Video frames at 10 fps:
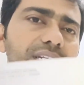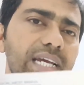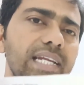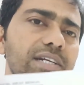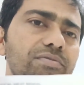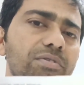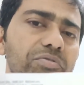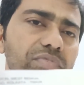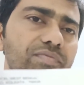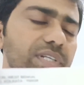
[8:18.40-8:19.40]
held in
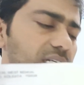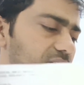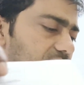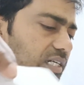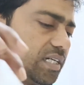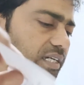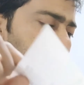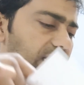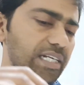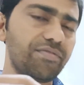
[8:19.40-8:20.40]
2015
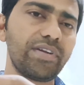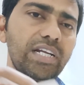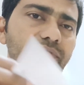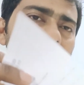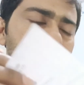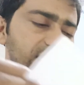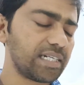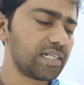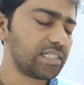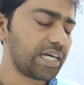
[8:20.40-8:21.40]
in various
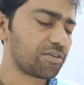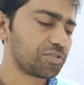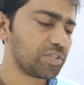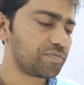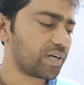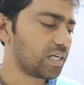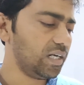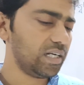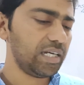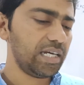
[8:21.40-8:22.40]
centers across West
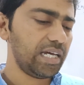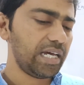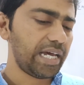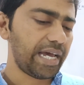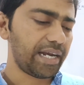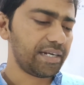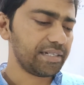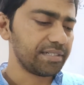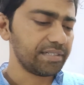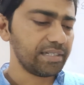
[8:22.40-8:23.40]
Bengal, and
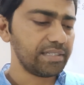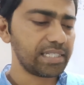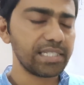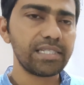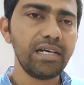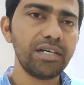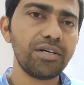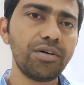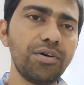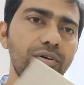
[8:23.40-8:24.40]
this is the
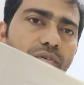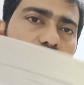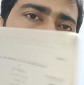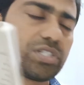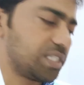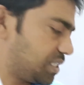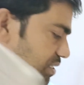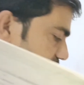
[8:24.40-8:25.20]
question.